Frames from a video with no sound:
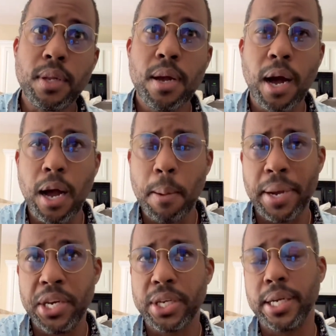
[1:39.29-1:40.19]

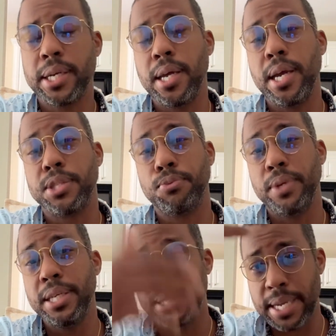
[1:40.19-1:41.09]
and you can collect
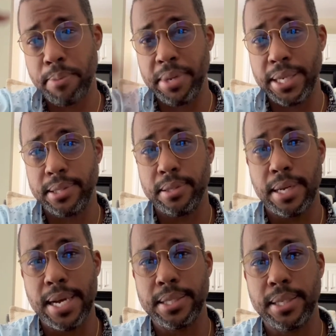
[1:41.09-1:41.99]
real-time data
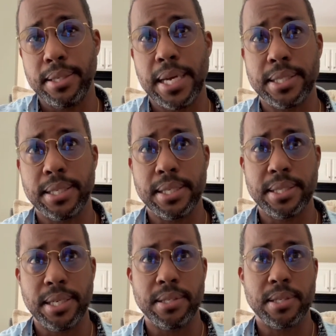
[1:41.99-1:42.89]
as it
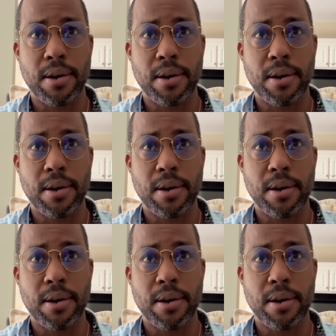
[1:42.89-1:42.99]
descends.